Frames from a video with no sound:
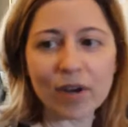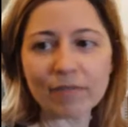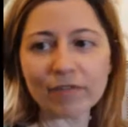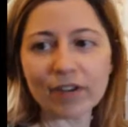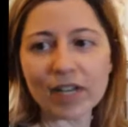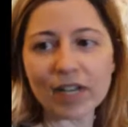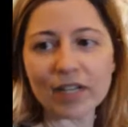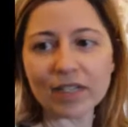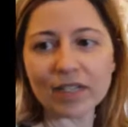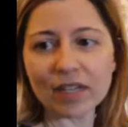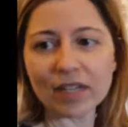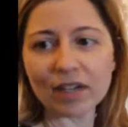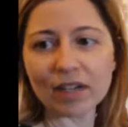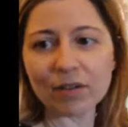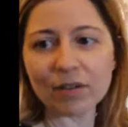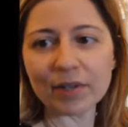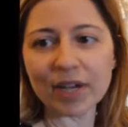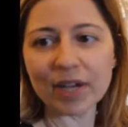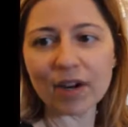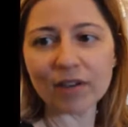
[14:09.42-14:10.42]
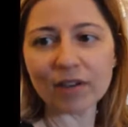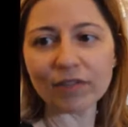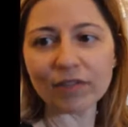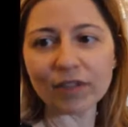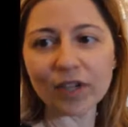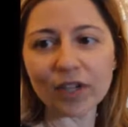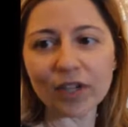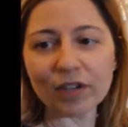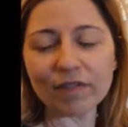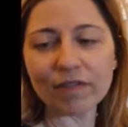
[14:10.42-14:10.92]
friends. Here we are
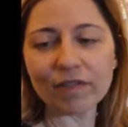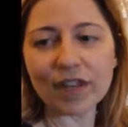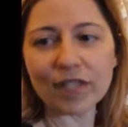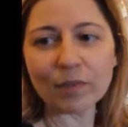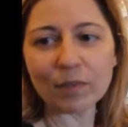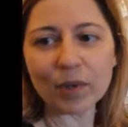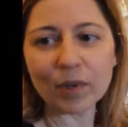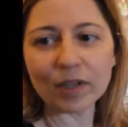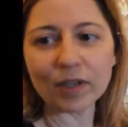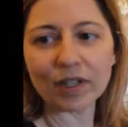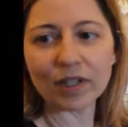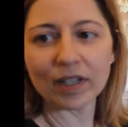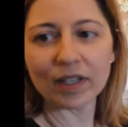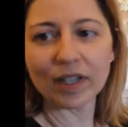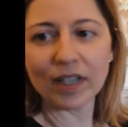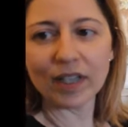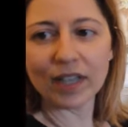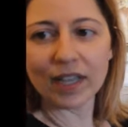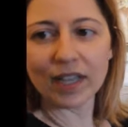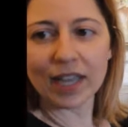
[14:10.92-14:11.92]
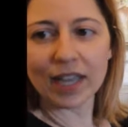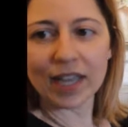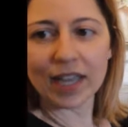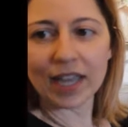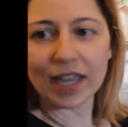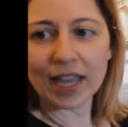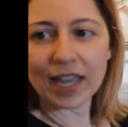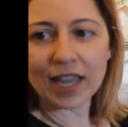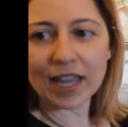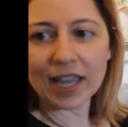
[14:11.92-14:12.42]
for our Facebook
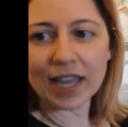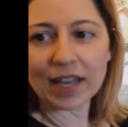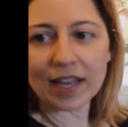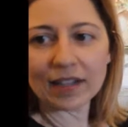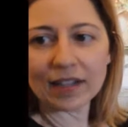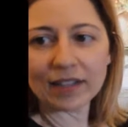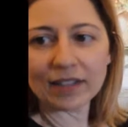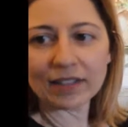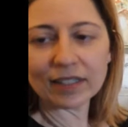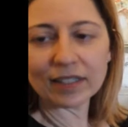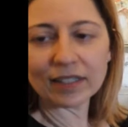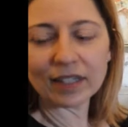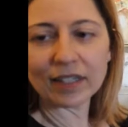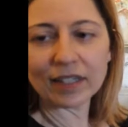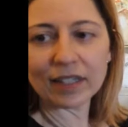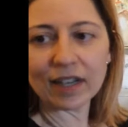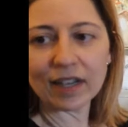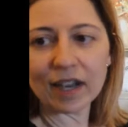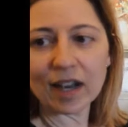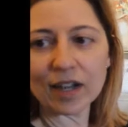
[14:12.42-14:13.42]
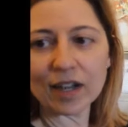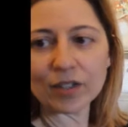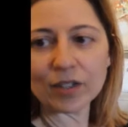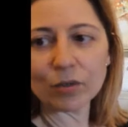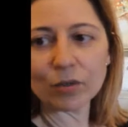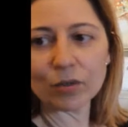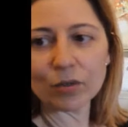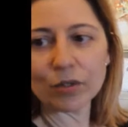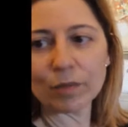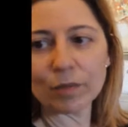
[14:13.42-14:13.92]
and
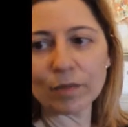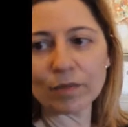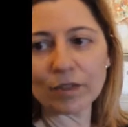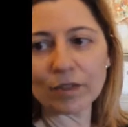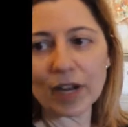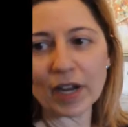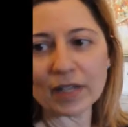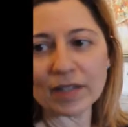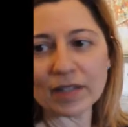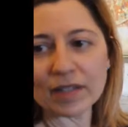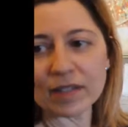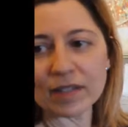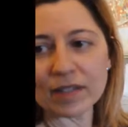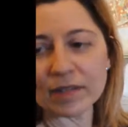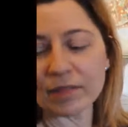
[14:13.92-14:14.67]
YouTube friends.